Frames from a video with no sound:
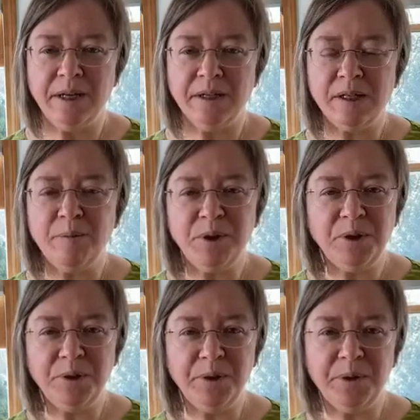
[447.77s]
someone
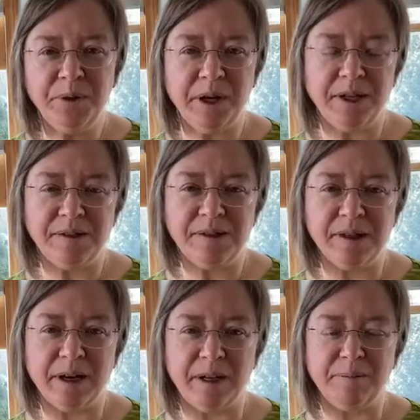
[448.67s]
who is
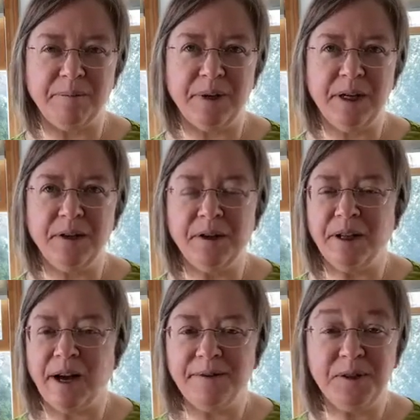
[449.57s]
in our
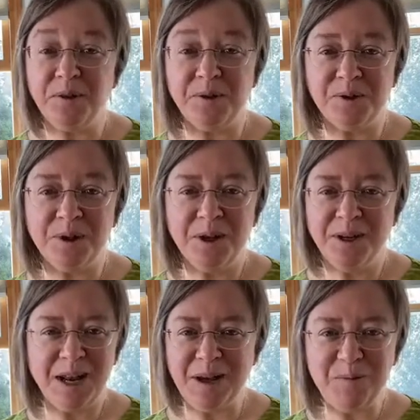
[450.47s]
lives whose
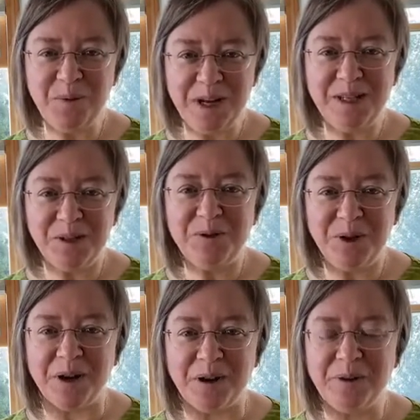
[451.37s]
name we do
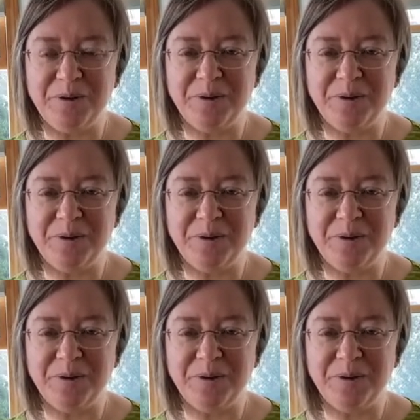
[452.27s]
know.